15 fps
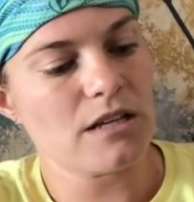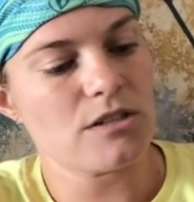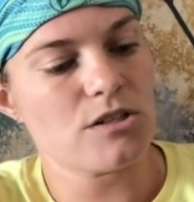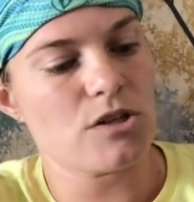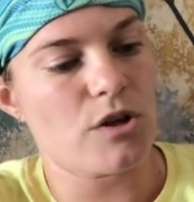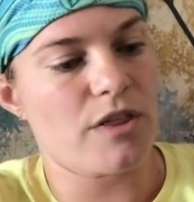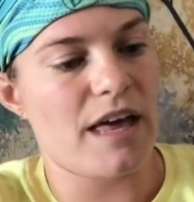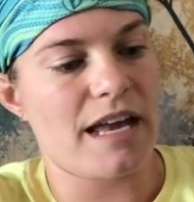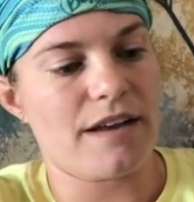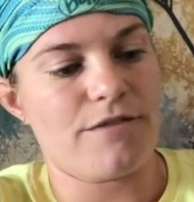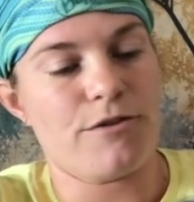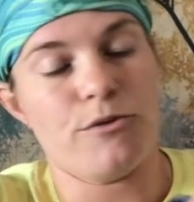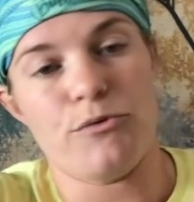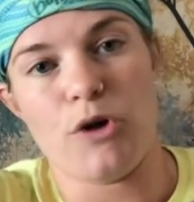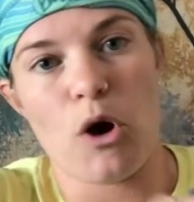so that
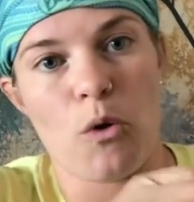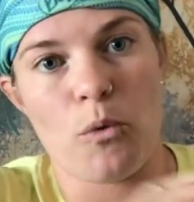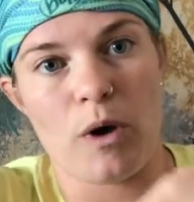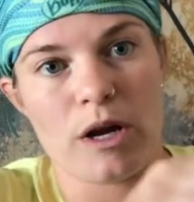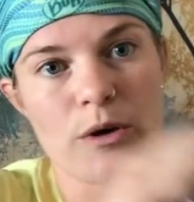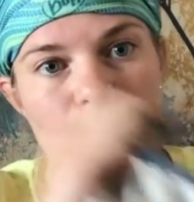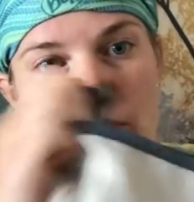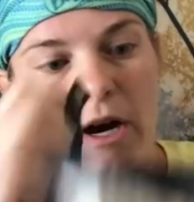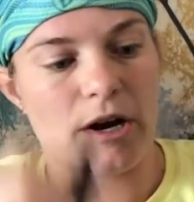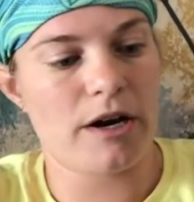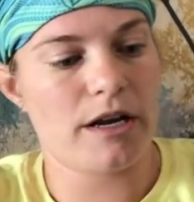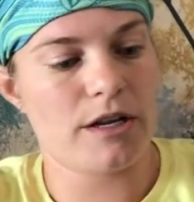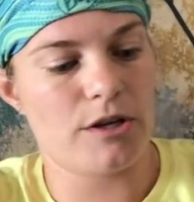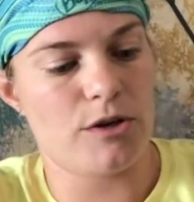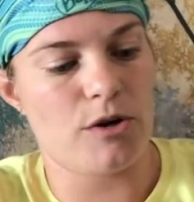if you don't want to wear
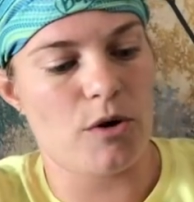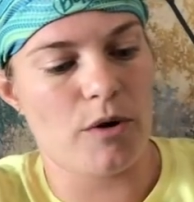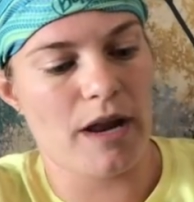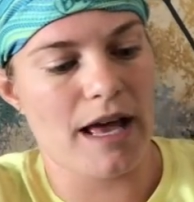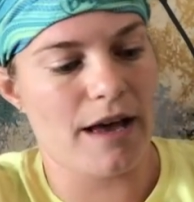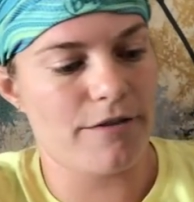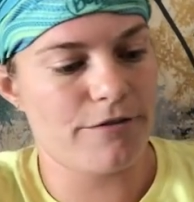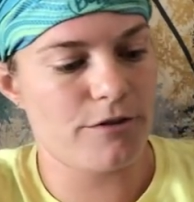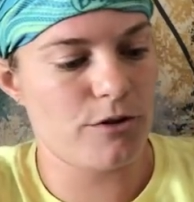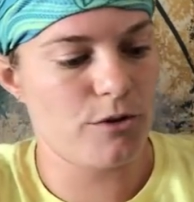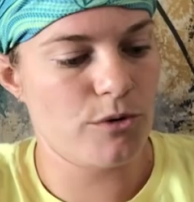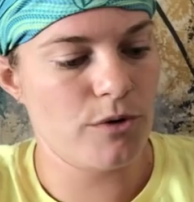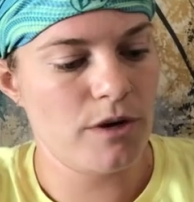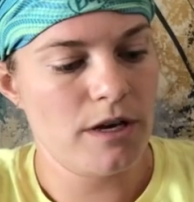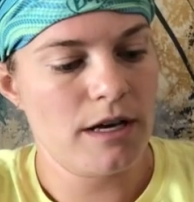it, you don't have
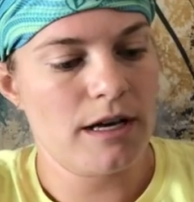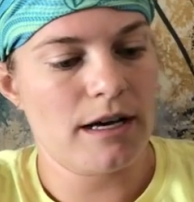to.